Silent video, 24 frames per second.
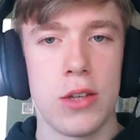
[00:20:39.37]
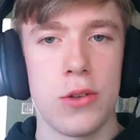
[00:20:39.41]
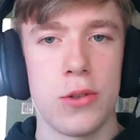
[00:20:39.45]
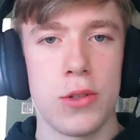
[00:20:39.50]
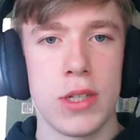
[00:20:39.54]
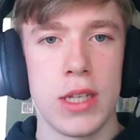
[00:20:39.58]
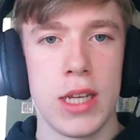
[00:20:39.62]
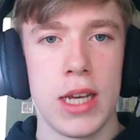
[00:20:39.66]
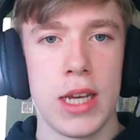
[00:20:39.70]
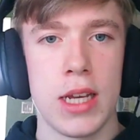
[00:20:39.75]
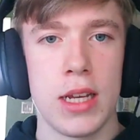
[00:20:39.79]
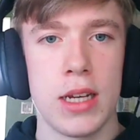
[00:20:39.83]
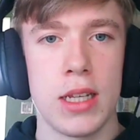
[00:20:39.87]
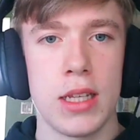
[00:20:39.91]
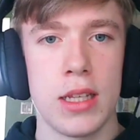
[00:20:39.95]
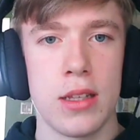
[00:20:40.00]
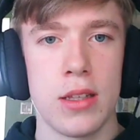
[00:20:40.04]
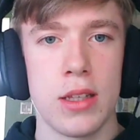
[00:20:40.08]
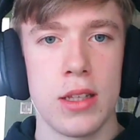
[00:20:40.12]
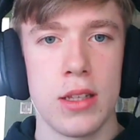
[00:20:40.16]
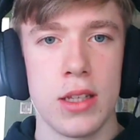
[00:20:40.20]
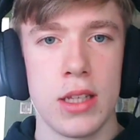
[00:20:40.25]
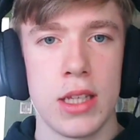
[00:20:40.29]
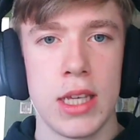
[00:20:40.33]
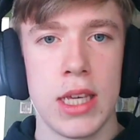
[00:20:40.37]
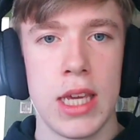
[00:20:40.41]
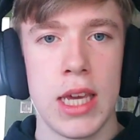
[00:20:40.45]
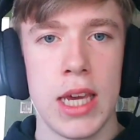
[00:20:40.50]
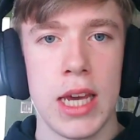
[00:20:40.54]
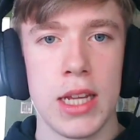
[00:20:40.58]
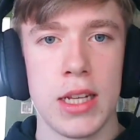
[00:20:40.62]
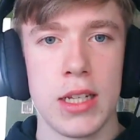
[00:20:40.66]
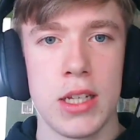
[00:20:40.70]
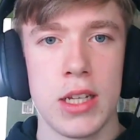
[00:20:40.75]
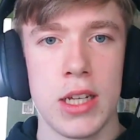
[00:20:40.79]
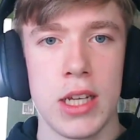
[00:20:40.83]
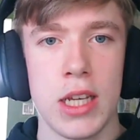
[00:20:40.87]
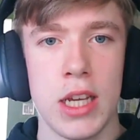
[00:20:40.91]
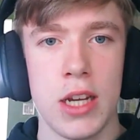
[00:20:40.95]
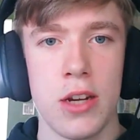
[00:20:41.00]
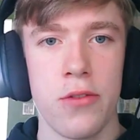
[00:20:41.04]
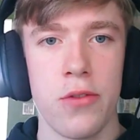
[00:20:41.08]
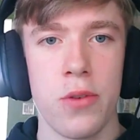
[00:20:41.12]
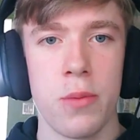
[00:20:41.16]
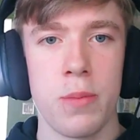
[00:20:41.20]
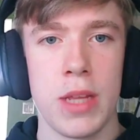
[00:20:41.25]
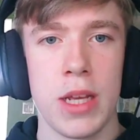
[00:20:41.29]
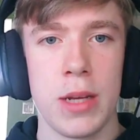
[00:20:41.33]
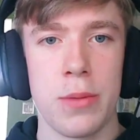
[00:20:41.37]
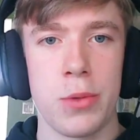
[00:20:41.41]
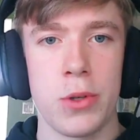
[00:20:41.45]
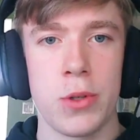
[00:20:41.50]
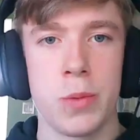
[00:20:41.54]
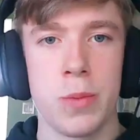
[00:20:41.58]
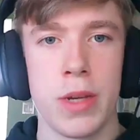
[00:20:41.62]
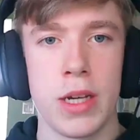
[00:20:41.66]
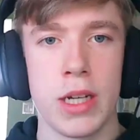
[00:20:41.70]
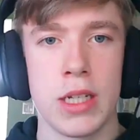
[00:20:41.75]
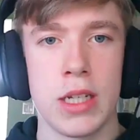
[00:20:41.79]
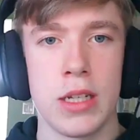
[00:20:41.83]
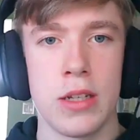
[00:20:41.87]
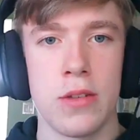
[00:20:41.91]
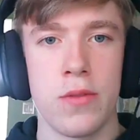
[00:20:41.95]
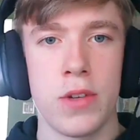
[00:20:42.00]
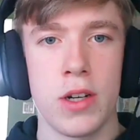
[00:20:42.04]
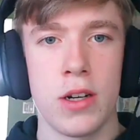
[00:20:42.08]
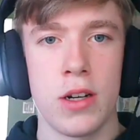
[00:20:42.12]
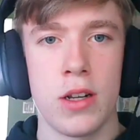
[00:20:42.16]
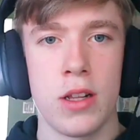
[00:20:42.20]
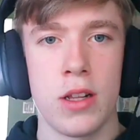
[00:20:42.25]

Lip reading: you said, get to hear from that perspective.